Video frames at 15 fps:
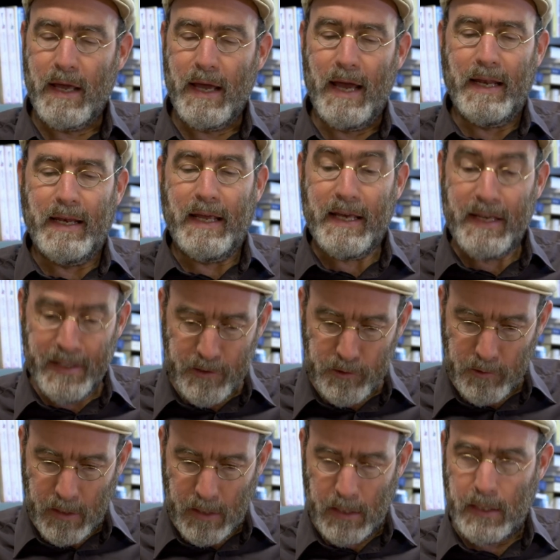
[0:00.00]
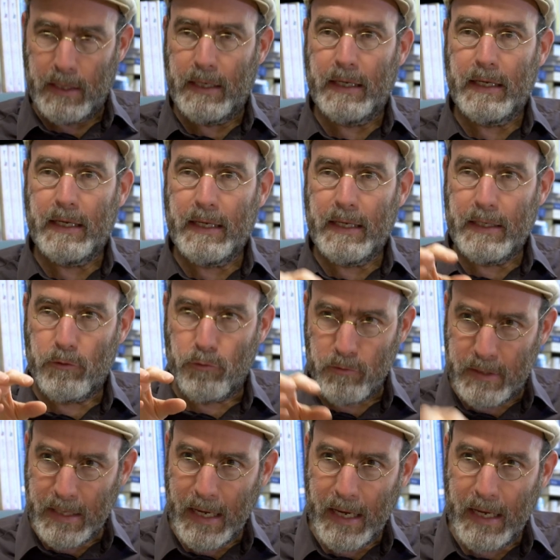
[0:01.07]
And Israel
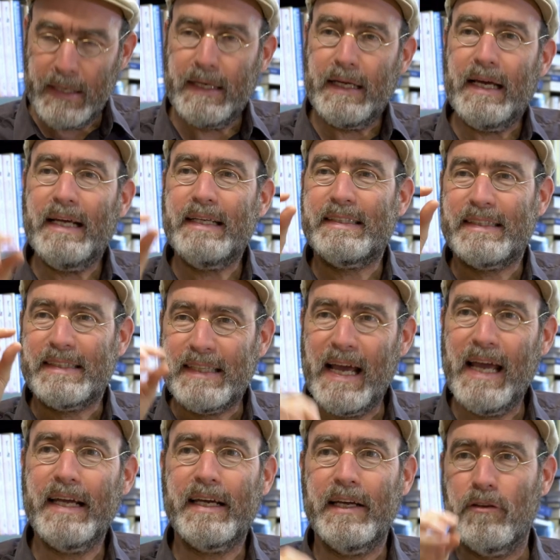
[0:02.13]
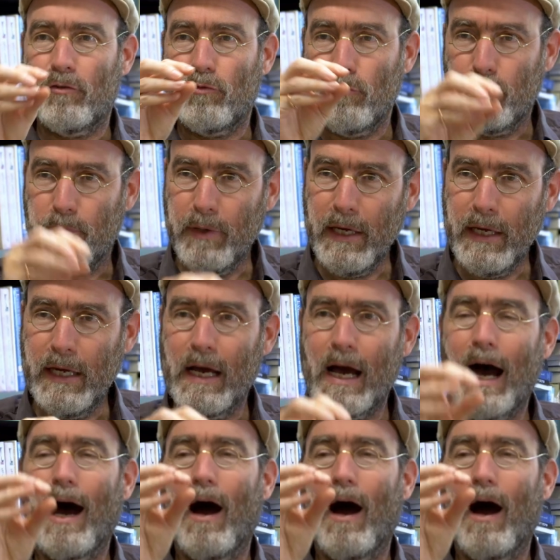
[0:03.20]
today is taken to be